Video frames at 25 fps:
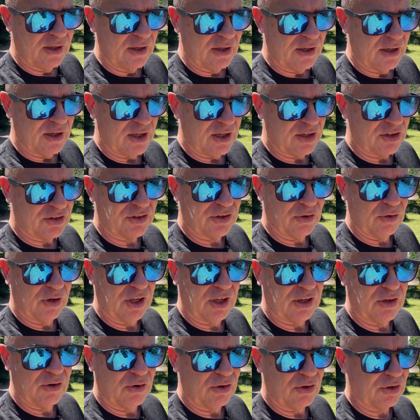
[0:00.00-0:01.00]
It's
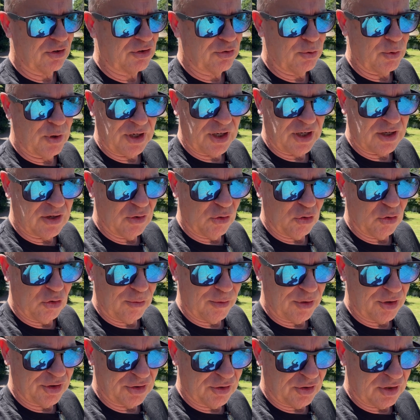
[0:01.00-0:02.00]
only got 20
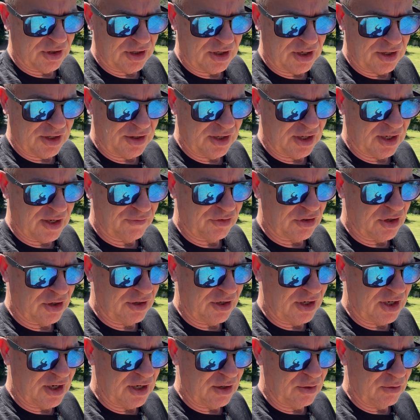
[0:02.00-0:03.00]
kilometers on it, I think I've
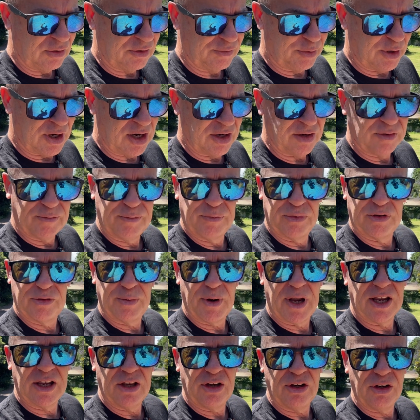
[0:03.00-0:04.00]
done now. It's brand
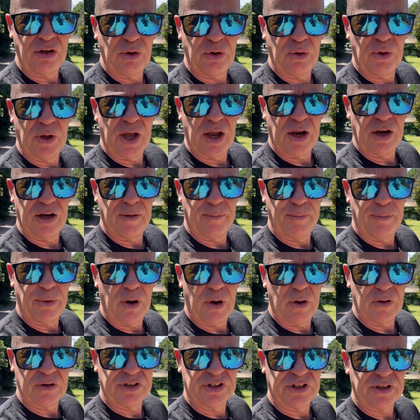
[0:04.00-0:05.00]
spanking new out of the
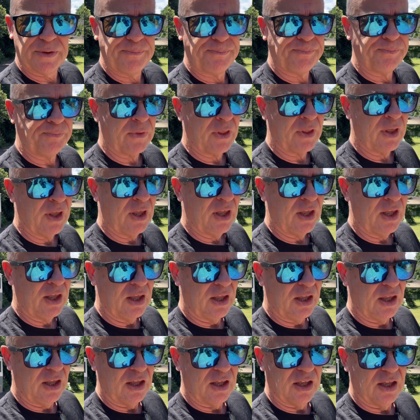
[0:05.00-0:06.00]
box.
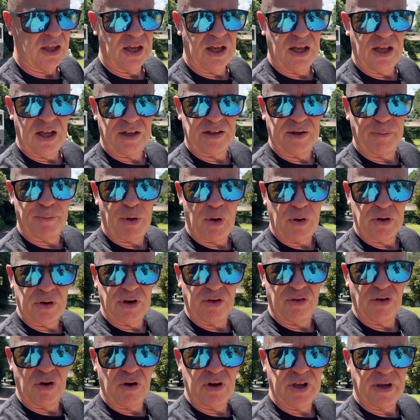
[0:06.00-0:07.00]
It's a
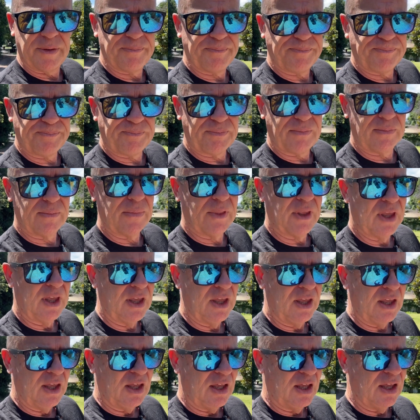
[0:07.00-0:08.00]
pocket rocket.
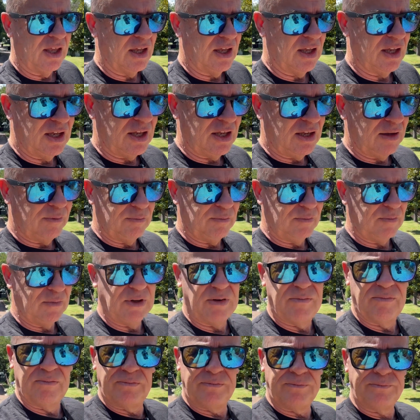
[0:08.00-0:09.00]

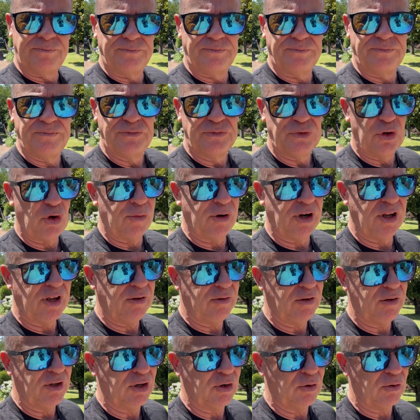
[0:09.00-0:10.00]
Normally,
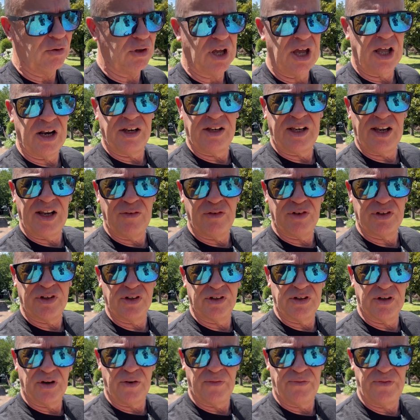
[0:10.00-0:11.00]
you know, the Harley
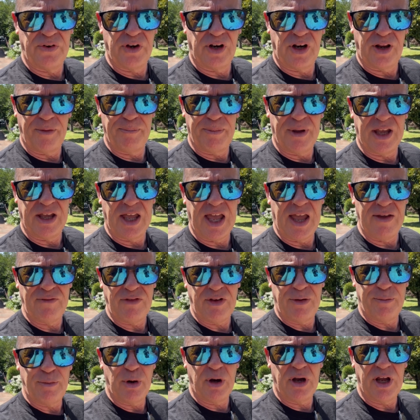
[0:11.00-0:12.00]
Davidsons are a fairly big,
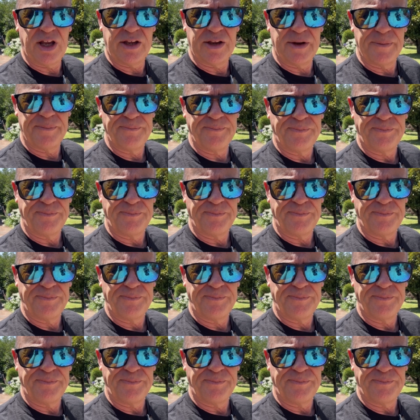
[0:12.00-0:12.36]
heavy bike.